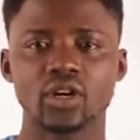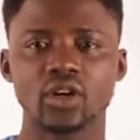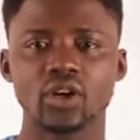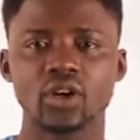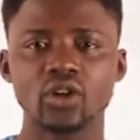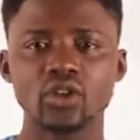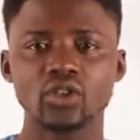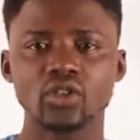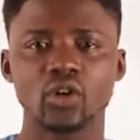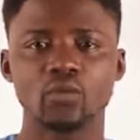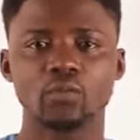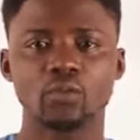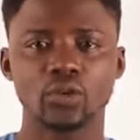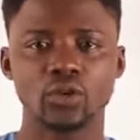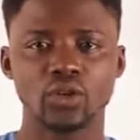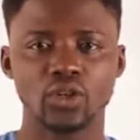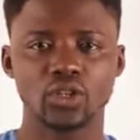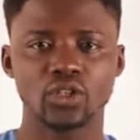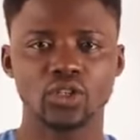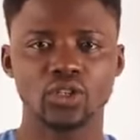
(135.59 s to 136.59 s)
cost of
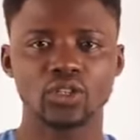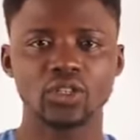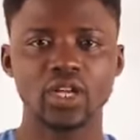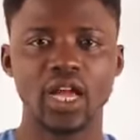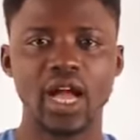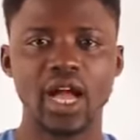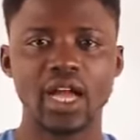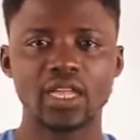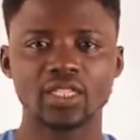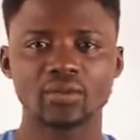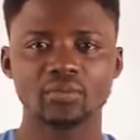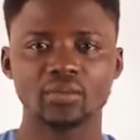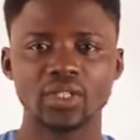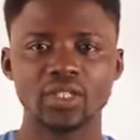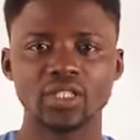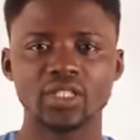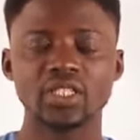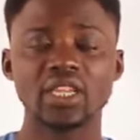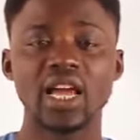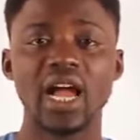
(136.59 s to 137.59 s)
production has
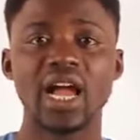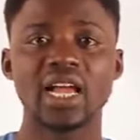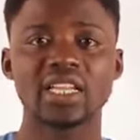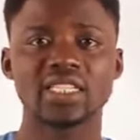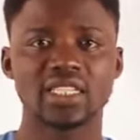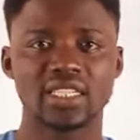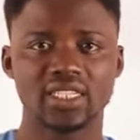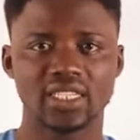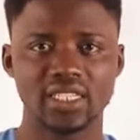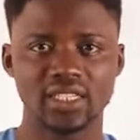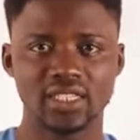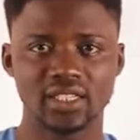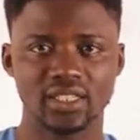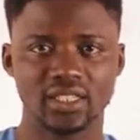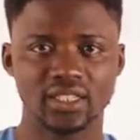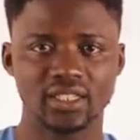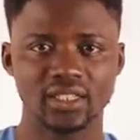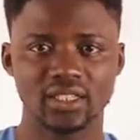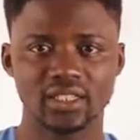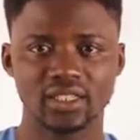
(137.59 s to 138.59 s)
been
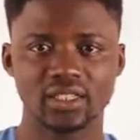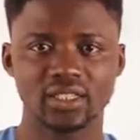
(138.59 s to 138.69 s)
ascertained,